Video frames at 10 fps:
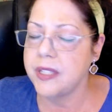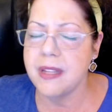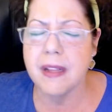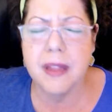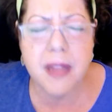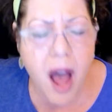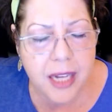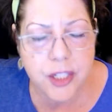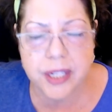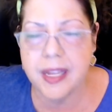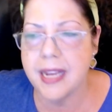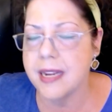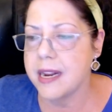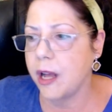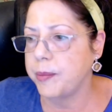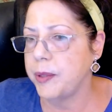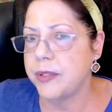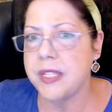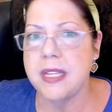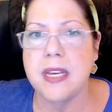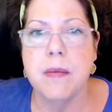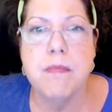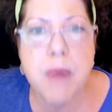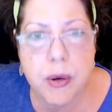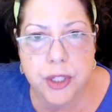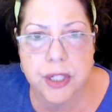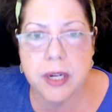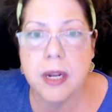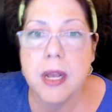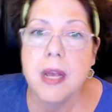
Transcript: the logic, they can help you see the emotion,